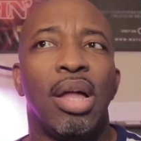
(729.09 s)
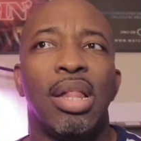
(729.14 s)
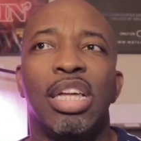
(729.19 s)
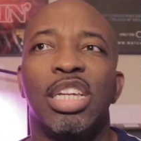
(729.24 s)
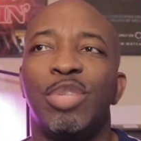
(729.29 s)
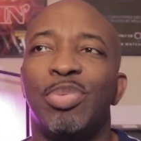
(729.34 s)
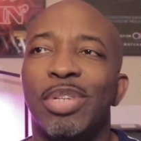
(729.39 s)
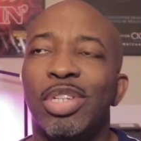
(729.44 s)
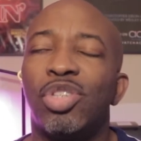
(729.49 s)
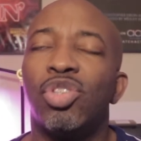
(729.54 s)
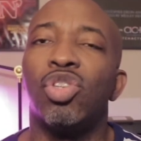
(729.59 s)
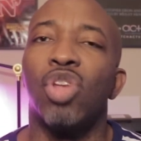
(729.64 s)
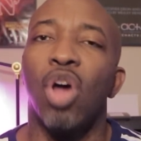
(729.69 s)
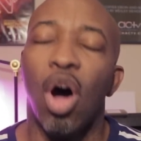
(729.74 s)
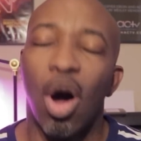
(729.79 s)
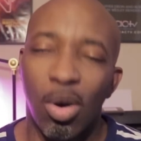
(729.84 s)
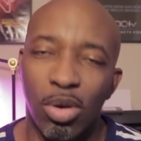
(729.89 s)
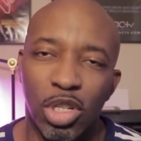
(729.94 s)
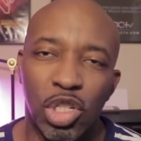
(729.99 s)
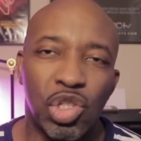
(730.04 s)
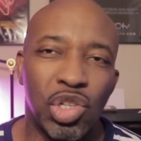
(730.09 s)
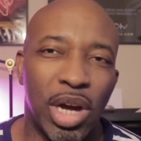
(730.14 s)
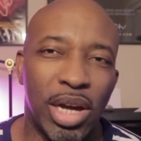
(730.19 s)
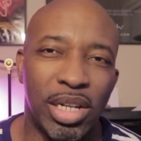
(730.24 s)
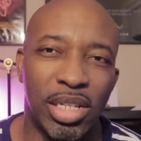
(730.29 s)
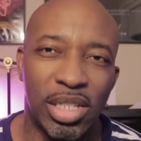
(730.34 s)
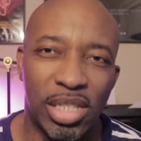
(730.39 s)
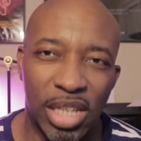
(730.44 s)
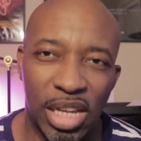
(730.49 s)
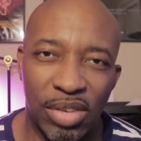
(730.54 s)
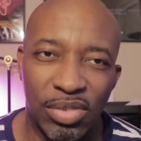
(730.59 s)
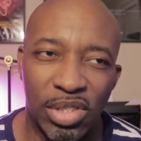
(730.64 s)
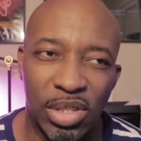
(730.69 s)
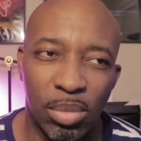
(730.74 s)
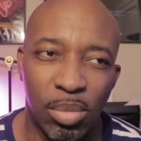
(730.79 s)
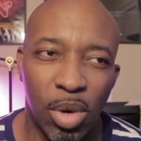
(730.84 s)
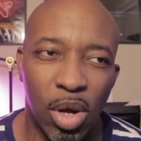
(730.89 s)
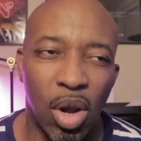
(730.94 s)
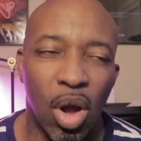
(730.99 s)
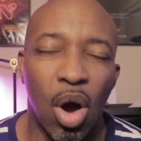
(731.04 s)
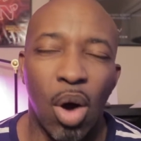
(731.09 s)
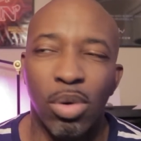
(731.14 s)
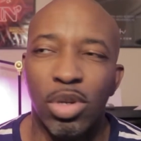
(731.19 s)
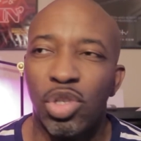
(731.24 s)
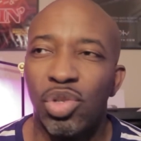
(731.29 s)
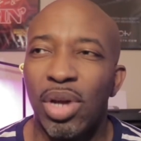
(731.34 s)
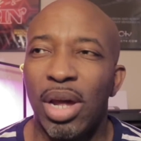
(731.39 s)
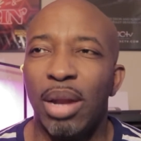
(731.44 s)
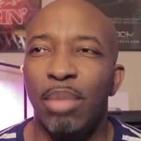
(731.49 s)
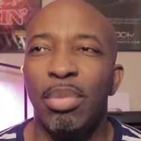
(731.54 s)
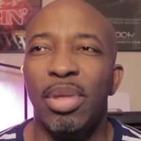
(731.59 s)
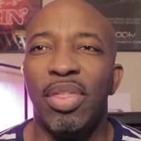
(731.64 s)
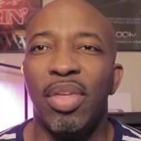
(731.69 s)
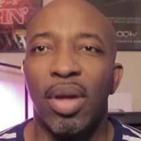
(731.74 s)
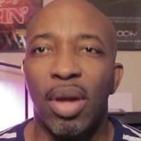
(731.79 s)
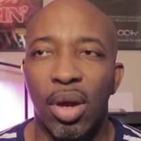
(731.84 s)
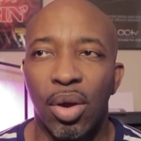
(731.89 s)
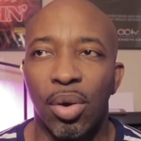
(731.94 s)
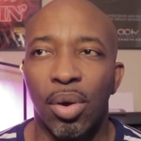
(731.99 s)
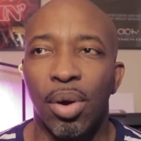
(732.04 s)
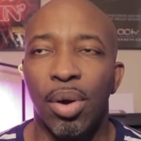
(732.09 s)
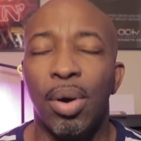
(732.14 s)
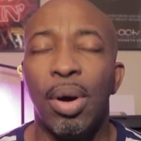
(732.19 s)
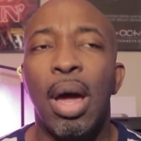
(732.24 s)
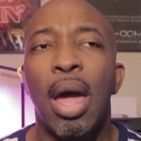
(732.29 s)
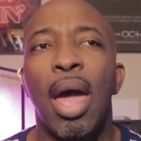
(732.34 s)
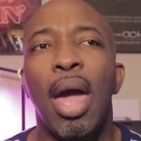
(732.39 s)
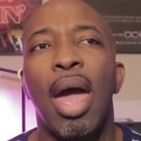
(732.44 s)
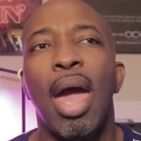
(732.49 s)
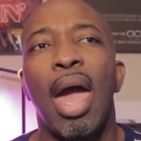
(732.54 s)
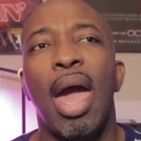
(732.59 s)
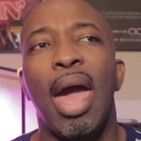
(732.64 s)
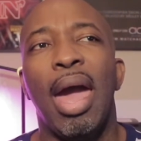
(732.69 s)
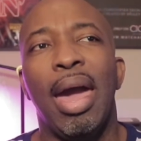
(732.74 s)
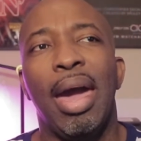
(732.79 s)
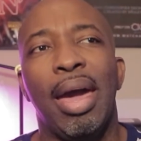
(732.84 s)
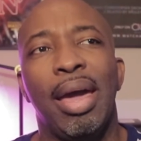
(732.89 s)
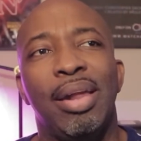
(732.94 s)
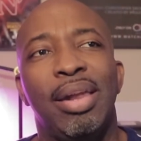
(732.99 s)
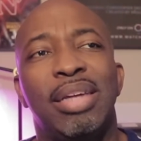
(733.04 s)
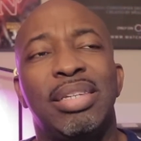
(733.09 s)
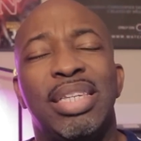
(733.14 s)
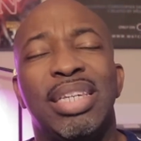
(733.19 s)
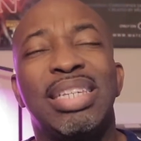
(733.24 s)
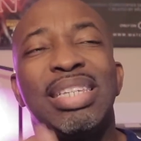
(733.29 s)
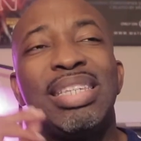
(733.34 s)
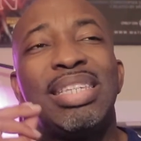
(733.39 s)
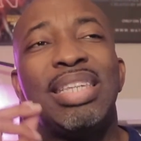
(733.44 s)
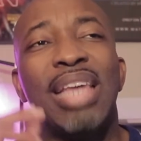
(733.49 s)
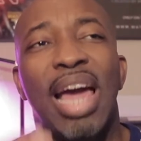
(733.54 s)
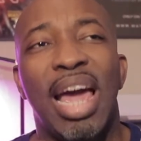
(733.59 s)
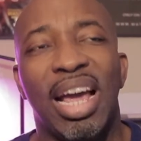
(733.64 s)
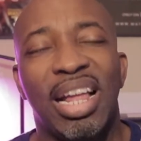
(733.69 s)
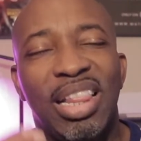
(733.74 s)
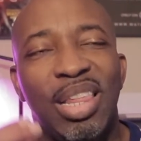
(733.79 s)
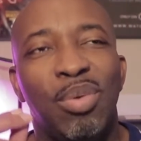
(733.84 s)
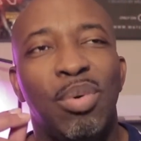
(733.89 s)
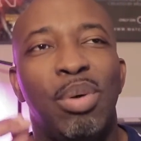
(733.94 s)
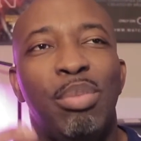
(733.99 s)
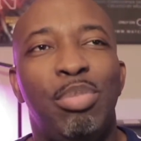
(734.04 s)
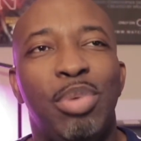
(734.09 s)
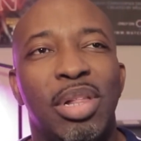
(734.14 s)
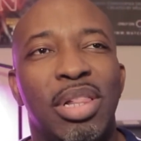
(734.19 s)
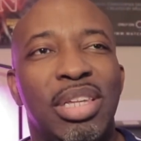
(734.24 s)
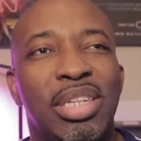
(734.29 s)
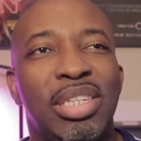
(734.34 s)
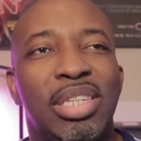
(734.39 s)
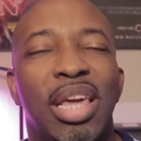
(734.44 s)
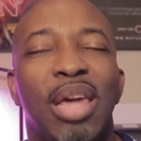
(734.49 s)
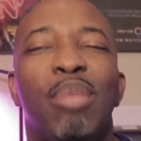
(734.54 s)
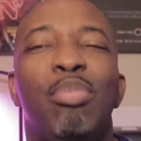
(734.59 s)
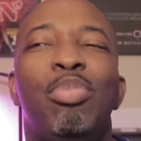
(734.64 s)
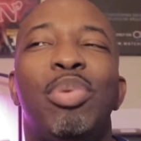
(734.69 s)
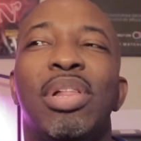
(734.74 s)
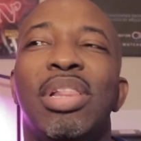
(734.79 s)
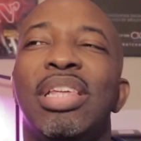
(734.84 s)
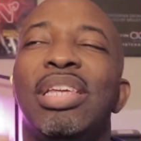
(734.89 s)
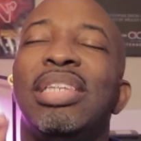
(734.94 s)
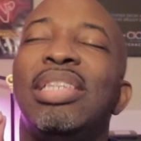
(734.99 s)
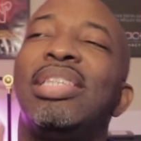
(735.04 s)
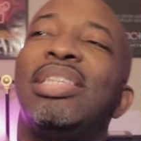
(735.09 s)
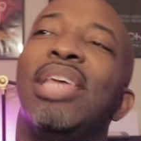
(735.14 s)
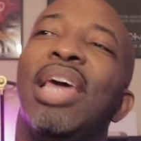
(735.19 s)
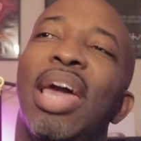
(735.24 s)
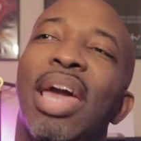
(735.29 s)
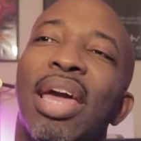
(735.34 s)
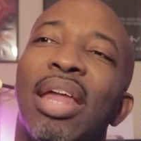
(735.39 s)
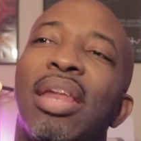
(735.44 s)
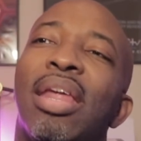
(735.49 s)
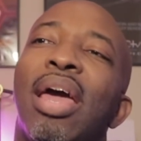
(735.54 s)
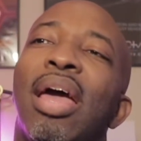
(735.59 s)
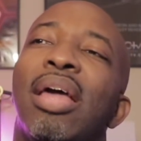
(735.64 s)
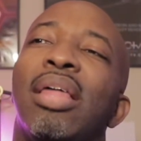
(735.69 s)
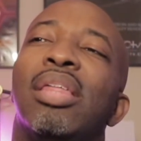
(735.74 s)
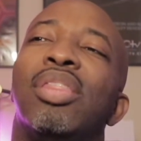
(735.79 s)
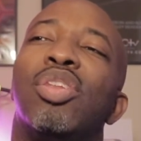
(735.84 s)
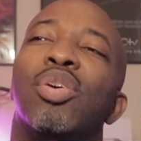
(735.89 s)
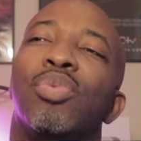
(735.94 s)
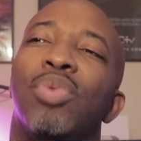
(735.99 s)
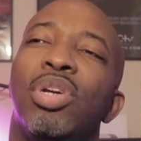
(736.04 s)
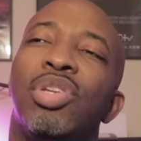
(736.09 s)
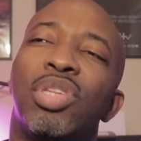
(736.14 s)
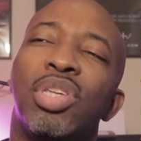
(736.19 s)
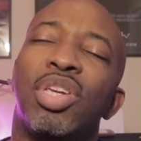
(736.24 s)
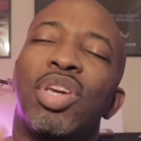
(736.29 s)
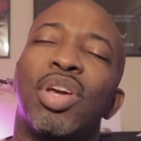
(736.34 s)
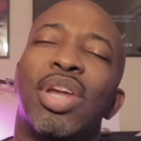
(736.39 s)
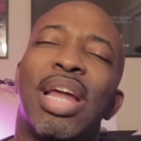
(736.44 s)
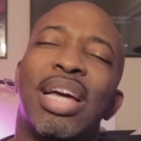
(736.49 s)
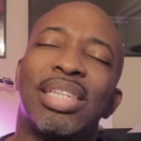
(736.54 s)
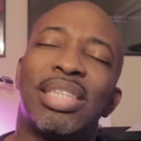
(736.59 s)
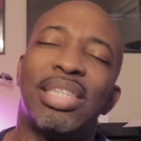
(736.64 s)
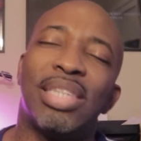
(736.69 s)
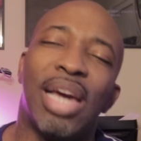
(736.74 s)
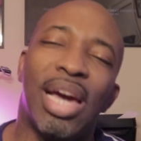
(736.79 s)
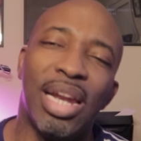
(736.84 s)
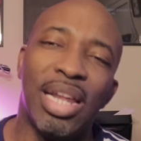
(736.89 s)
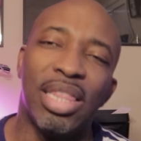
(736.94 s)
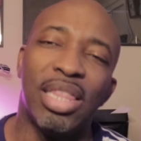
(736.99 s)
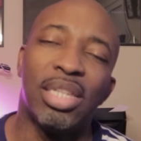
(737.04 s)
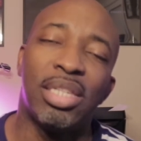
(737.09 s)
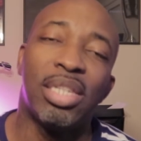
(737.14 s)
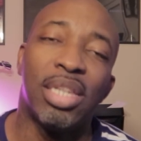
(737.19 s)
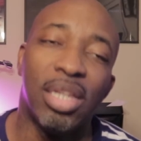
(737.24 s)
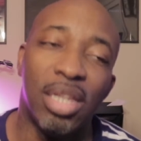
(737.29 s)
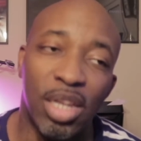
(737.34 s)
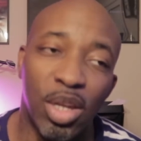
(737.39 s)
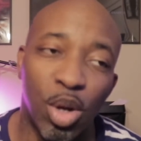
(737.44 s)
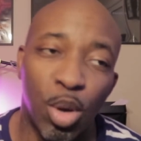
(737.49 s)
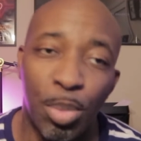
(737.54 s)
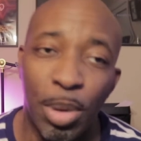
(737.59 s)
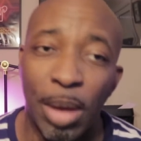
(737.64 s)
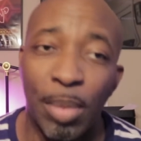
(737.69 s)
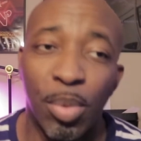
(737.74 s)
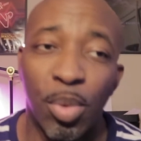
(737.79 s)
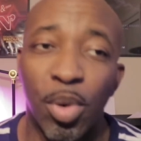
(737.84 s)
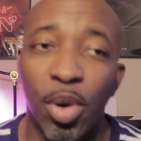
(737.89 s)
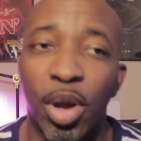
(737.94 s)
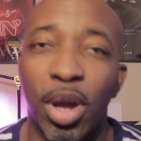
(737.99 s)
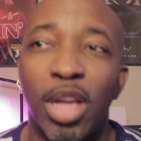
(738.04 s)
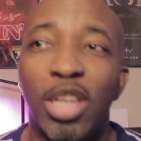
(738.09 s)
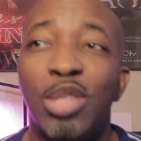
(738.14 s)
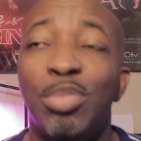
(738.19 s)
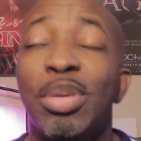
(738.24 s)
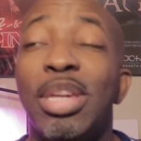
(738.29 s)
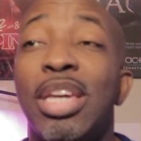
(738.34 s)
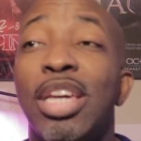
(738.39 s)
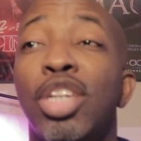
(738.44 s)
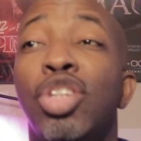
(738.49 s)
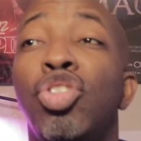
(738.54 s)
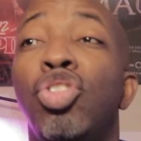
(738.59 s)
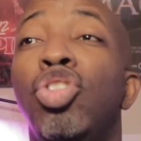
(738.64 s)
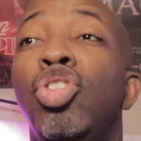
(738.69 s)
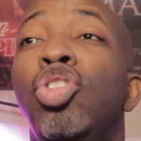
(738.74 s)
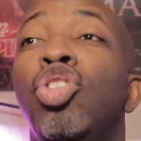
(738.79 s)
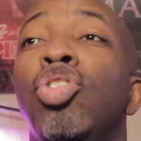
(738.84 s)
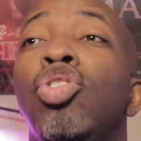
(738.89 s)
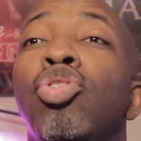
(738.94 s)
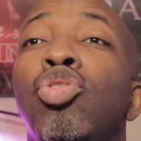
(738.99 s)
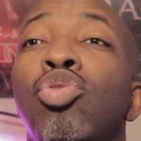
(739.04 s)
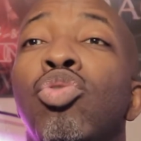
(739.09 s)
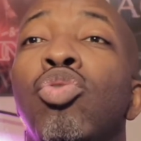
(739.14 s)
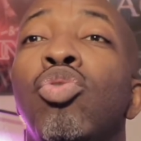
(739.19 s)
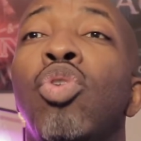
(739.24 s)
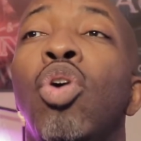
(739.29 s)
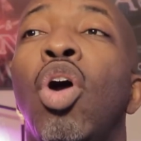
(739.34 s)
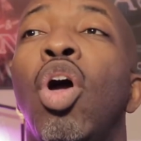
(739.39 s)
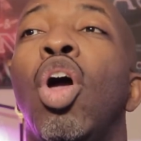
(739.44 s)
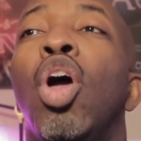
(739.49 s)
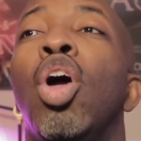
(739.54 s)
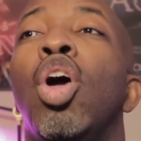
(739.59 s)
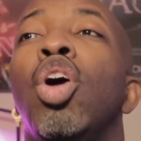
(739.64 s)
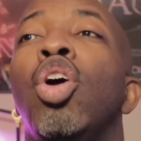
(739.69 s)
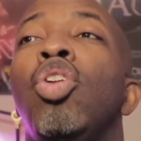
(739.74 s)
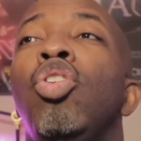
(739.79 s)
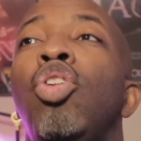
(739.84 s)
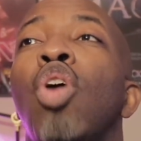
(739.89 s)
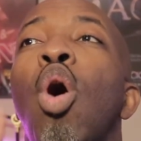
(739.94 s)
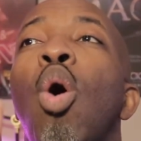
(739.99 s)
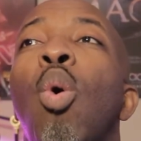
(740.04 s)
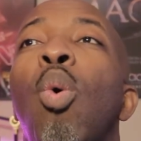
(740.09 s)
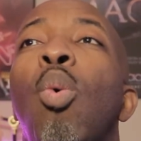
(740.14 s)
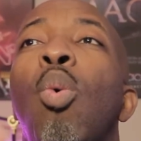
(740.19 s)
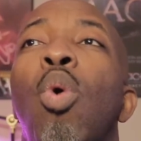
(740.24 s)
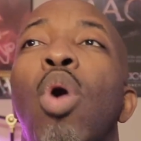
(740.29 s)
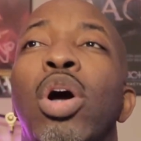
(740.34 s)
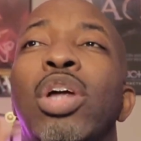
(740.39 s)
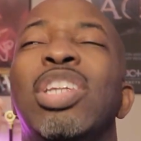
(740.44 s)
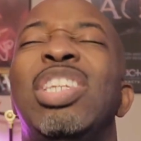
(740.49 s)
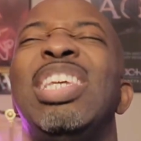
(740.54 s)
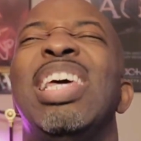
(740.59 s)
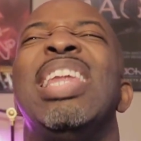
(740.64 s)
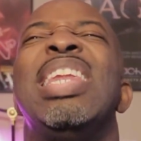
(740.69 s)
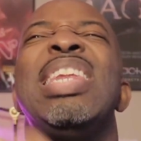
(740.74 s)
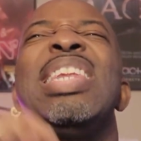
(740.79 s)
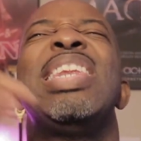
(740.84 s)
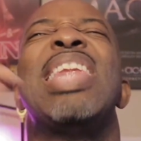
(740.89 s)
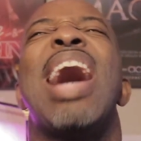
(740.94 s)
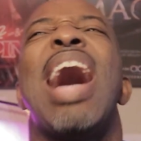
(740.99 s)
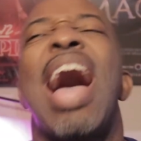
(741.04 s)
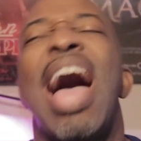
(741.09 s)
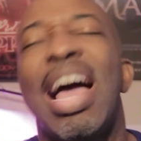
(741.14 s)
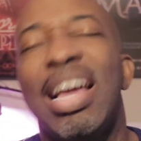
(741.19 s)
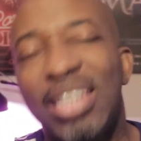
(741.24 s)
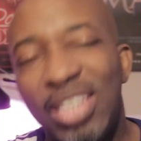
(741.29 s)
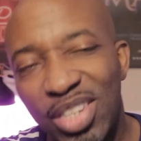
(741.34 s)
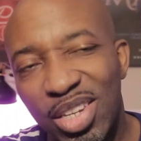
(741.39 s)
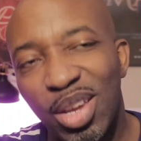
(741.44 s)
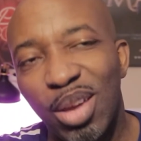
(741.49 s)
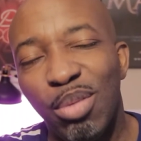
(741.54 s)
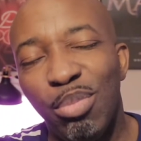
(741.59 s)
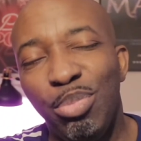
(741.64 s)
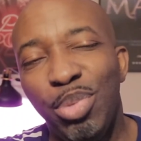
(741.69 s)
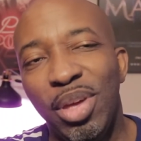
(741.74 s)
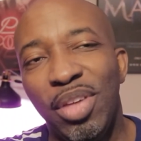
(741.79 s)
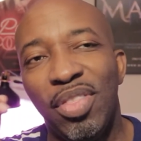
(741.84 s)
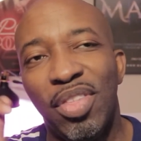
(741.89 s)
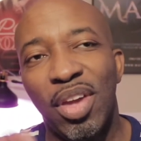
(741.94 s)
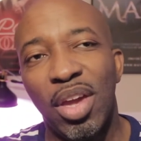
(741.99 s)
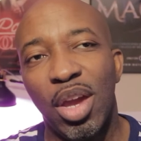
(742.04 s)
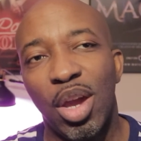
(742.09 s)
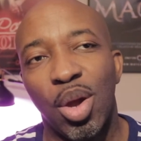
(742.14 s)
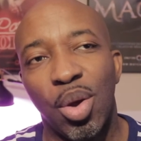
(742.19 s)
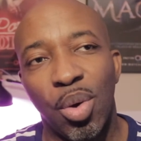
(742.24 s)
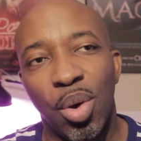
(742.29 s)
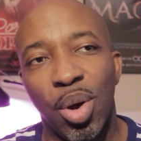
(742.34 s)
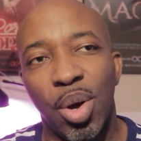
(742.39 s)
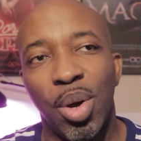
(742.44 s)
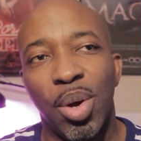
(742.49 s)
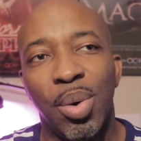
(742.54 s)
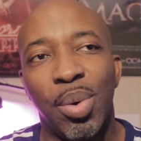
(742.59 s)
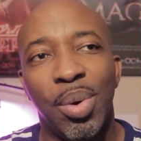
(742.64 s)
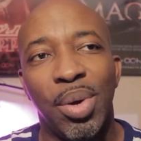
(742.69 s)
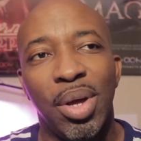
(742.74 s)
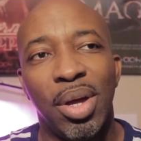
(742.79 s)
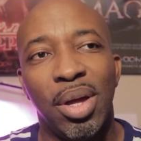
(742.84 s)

Like Spencer's always trying to save someone, always trying to be the hero. And that's exactly what Billy said. Billy said that the reason you're not signing the Toledo paperwork is because you don't want to not be the hero.